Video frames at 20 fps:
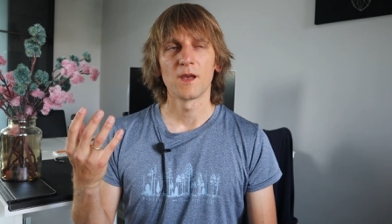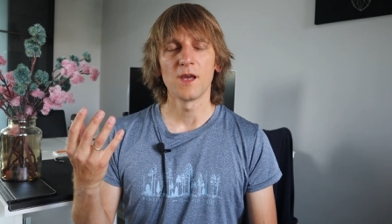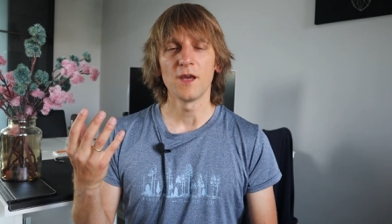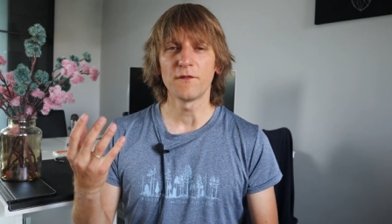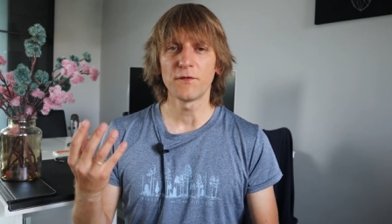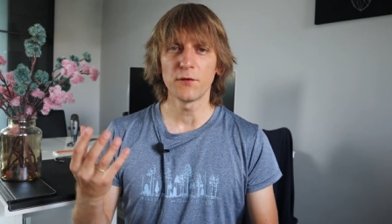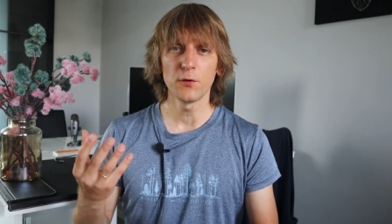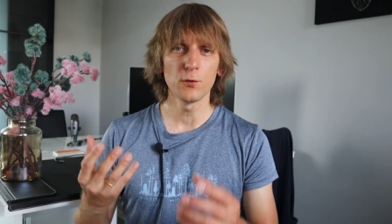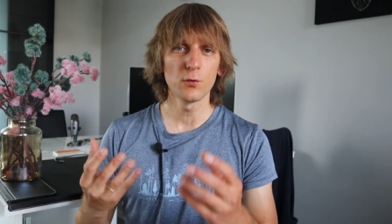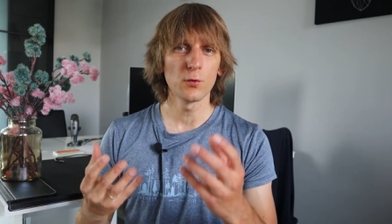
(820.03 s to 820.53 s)

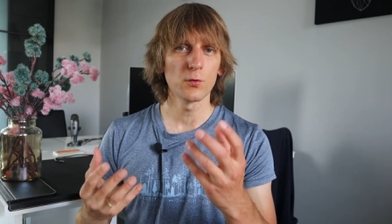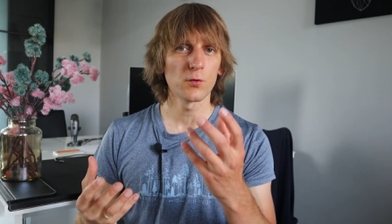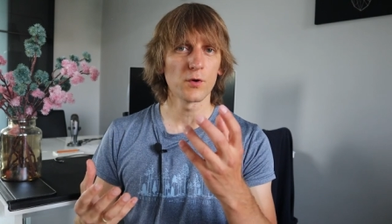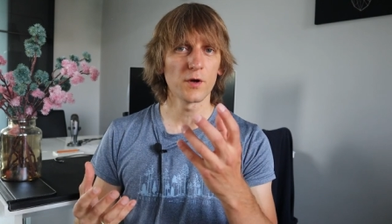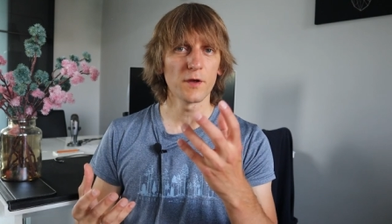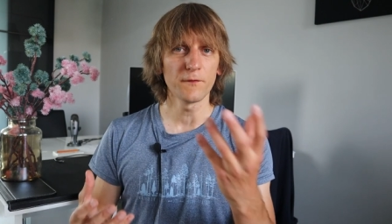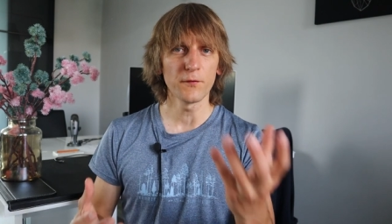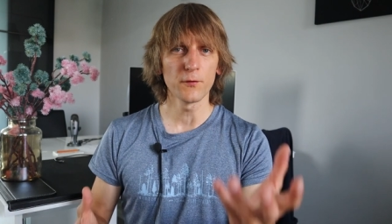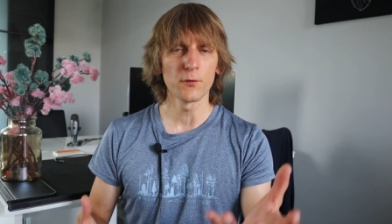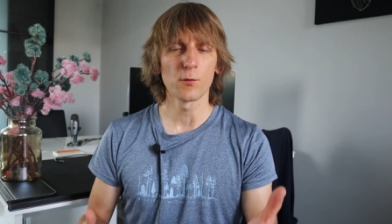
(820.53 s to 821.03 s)
if
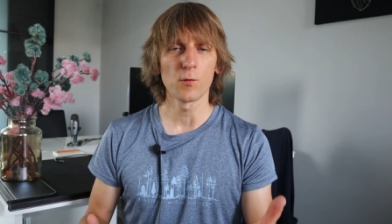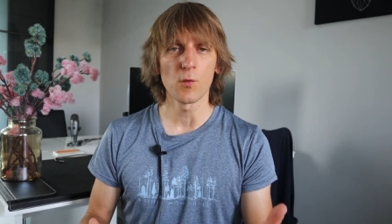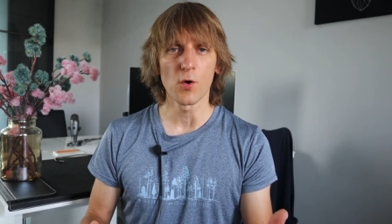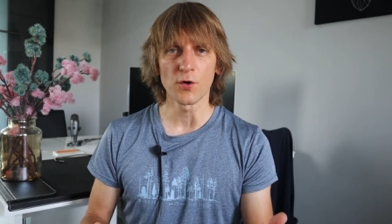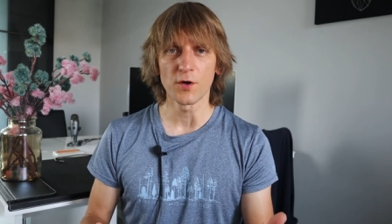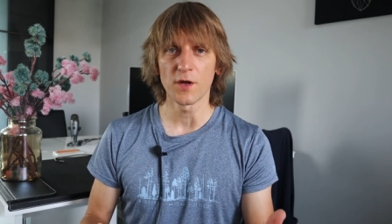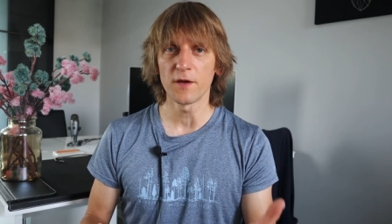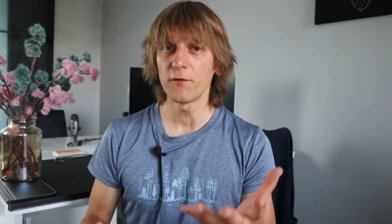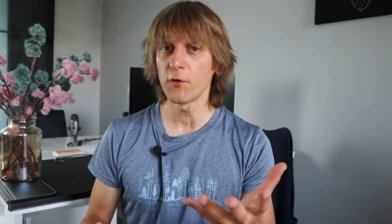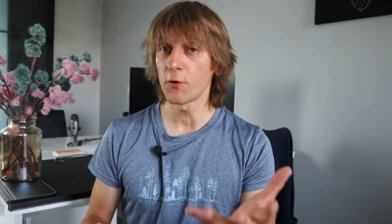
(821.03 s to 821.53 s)
you if
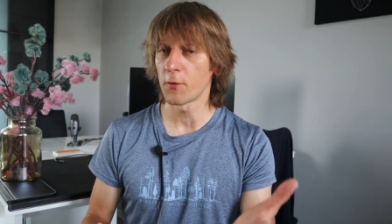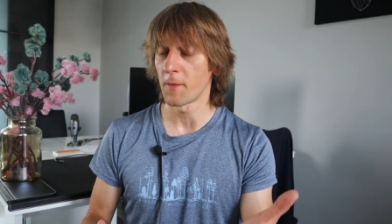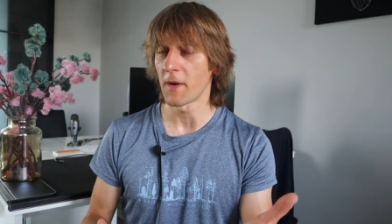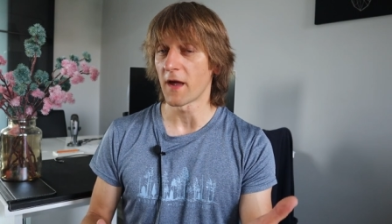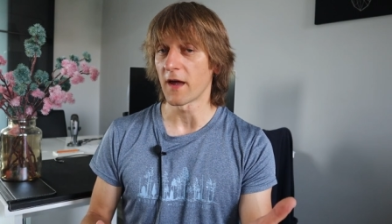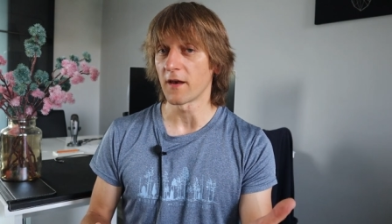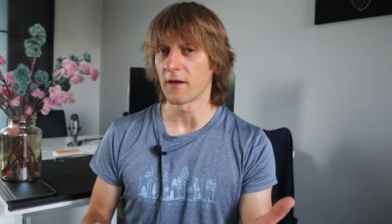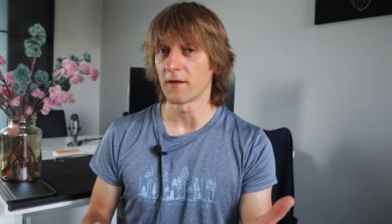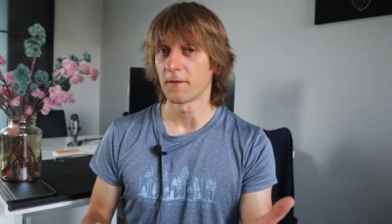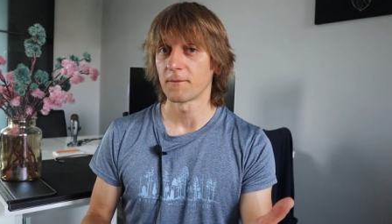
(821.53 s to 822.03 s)
you're if you're a
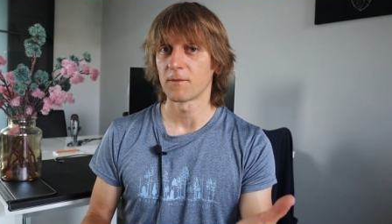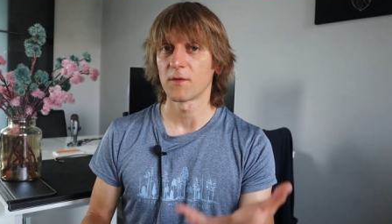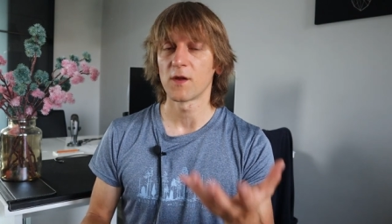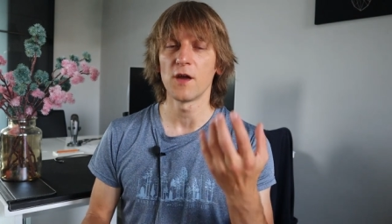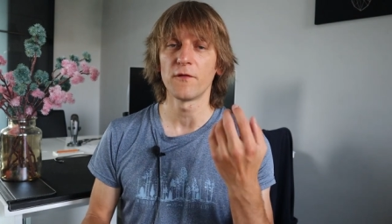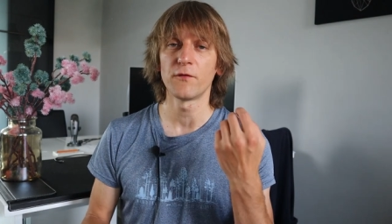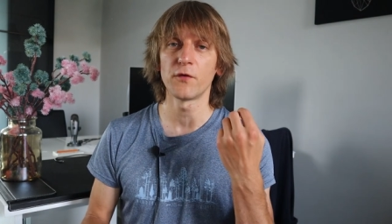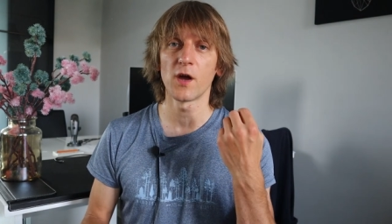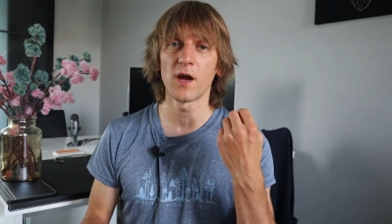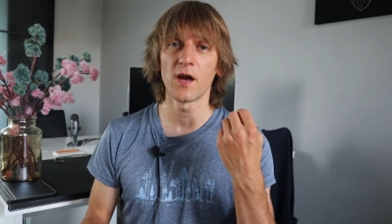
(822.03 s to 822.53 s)
man
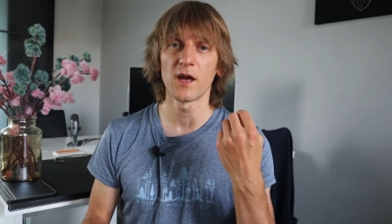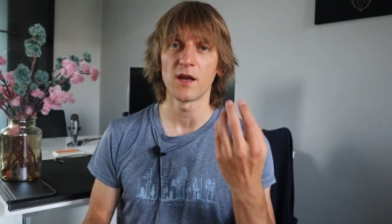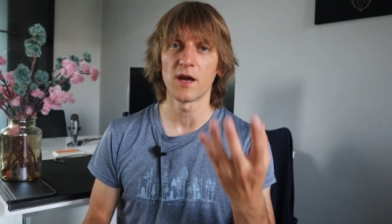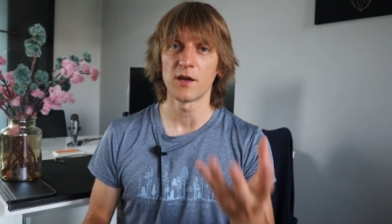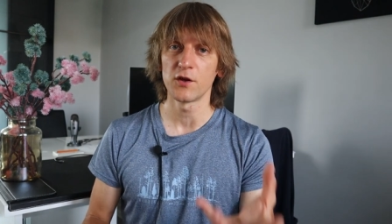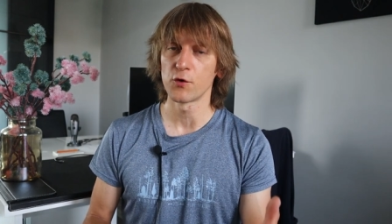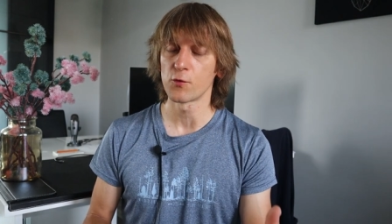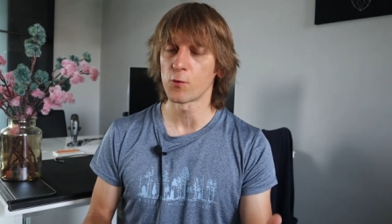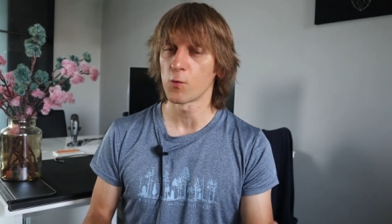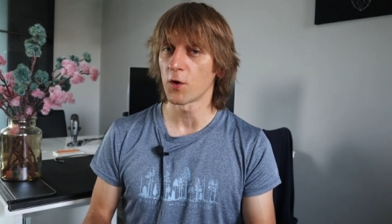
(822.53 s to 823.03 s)
if you,
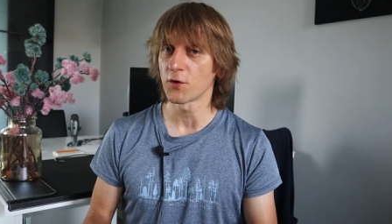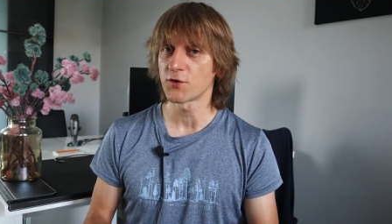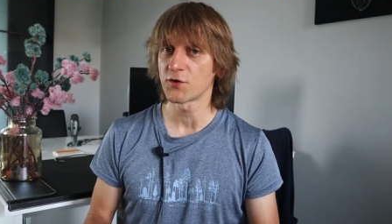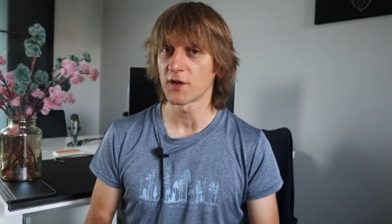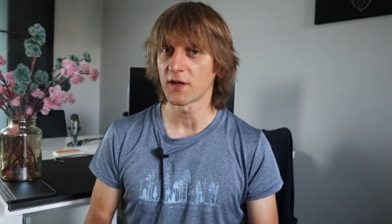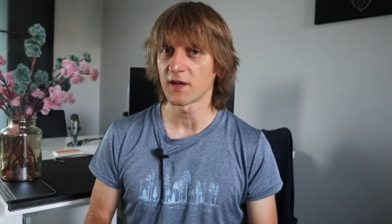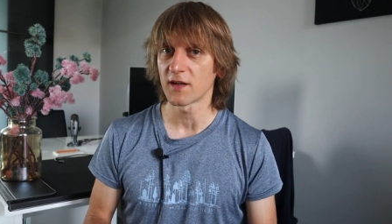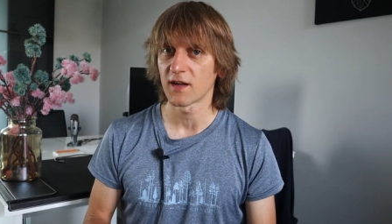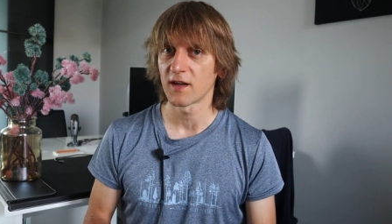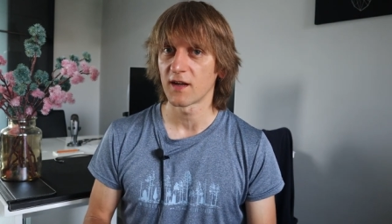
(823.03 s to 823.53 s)
and you're
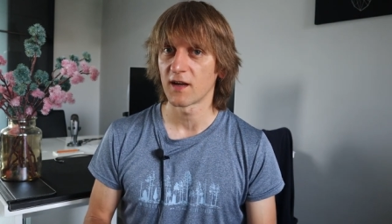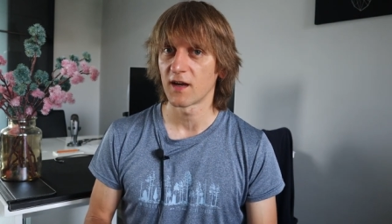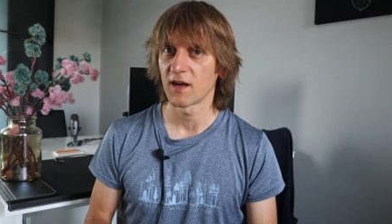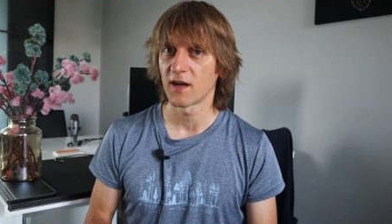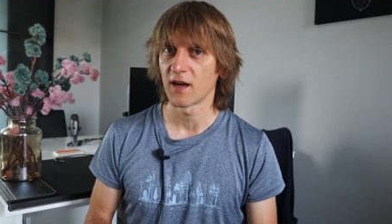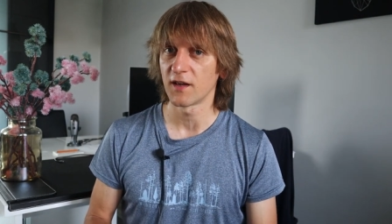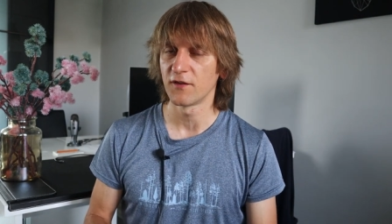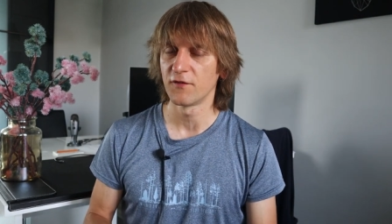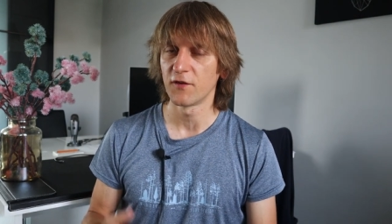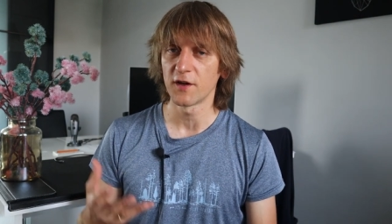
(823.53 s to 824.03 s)
watching
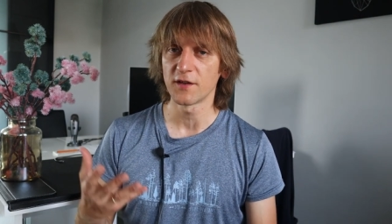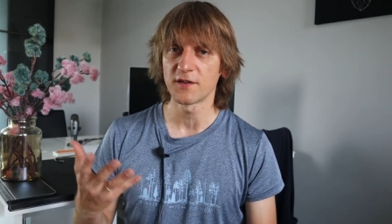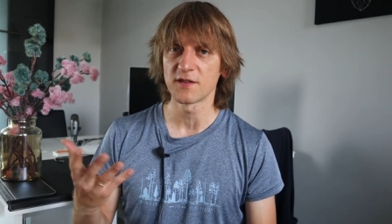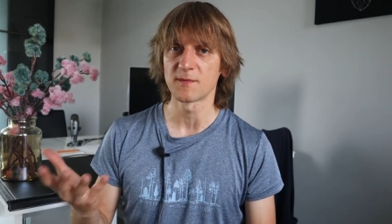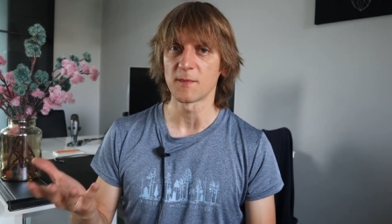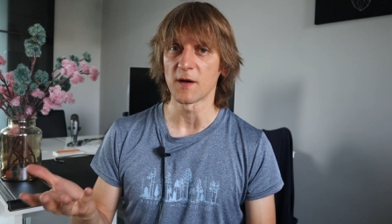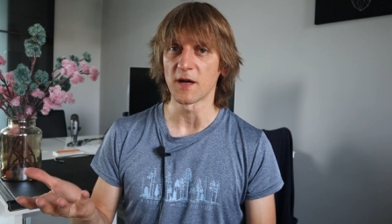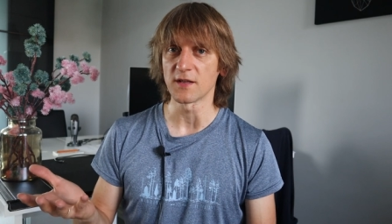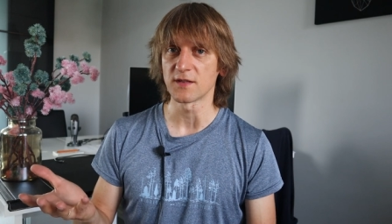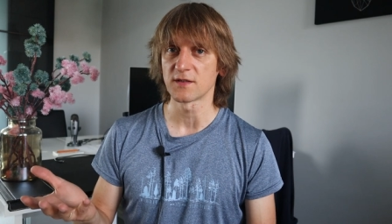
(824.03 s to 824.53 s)

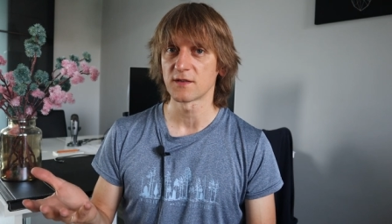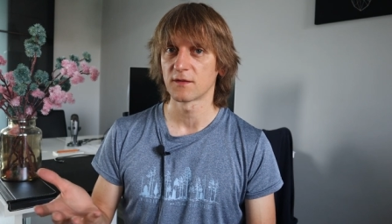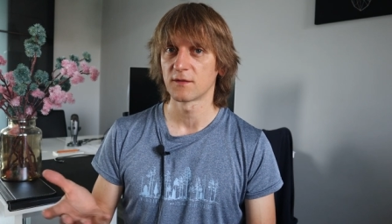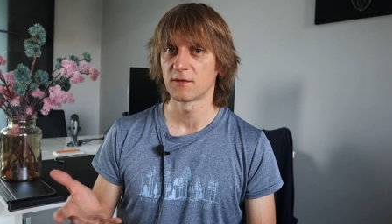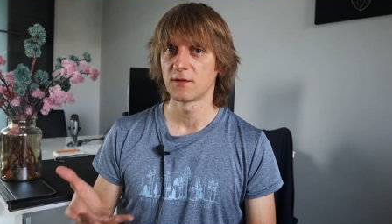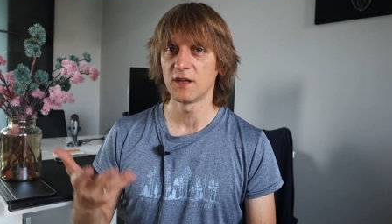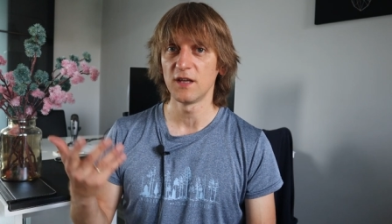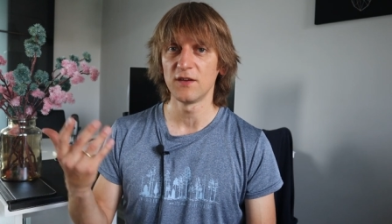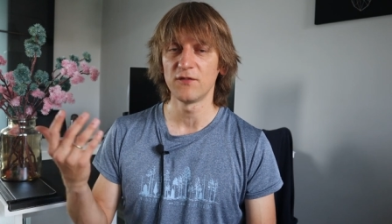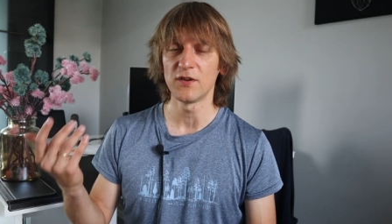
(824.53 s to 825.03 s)
advertisements,
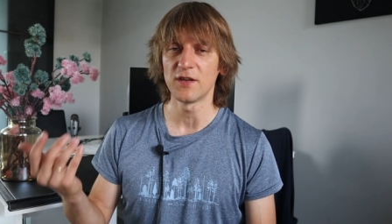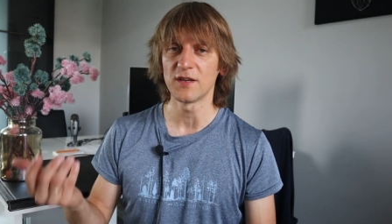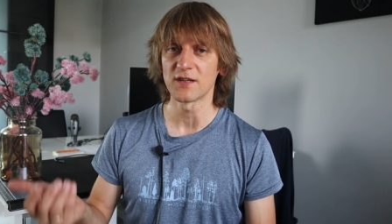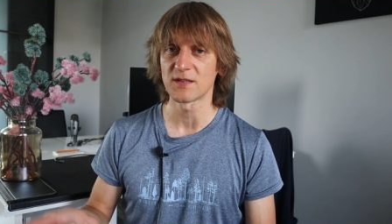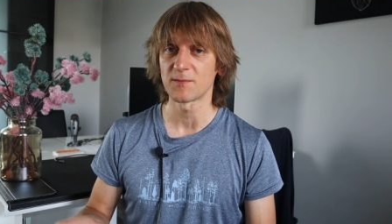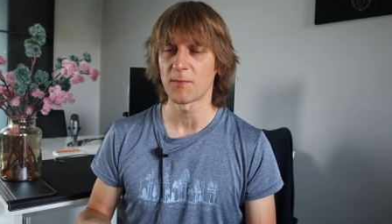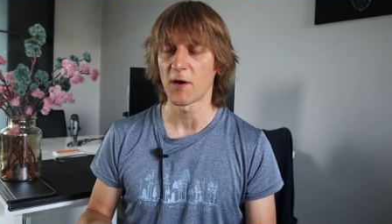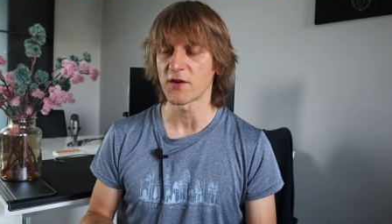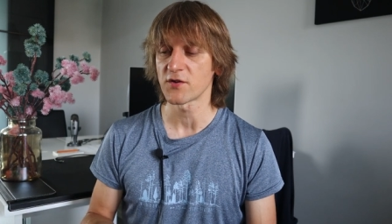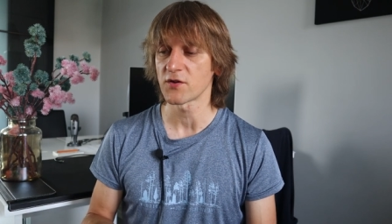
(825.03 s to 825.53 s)
TV
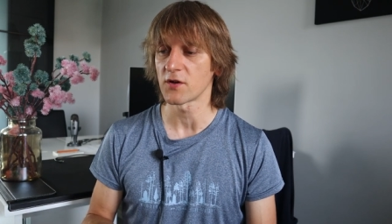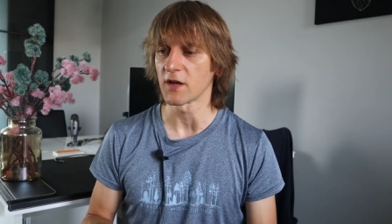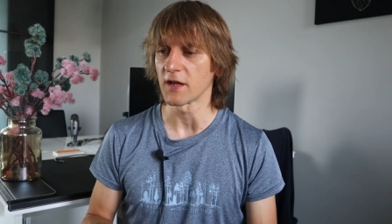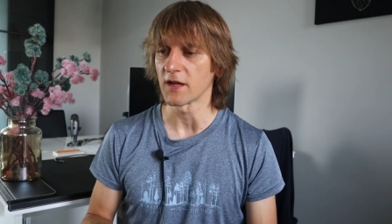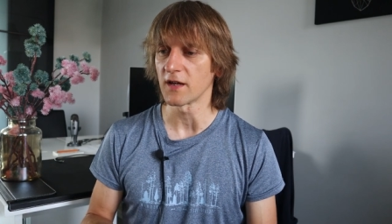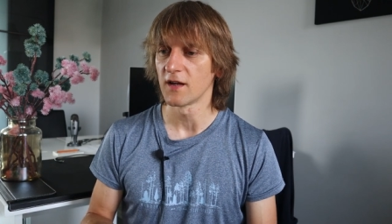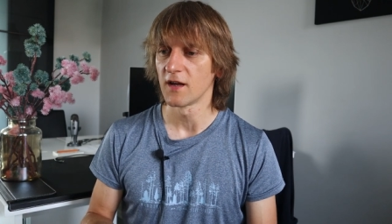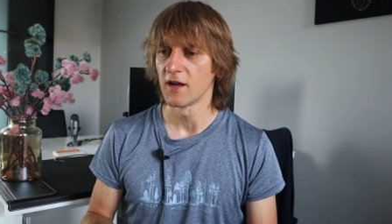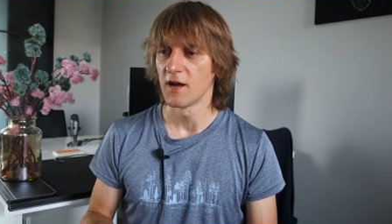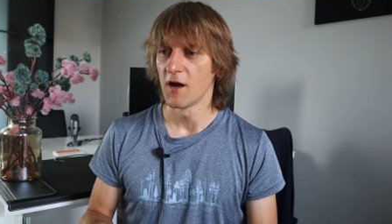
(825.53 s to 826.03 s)

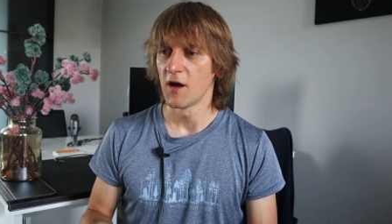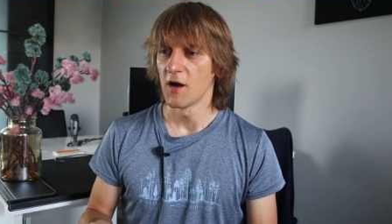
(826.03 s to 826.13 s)
especially,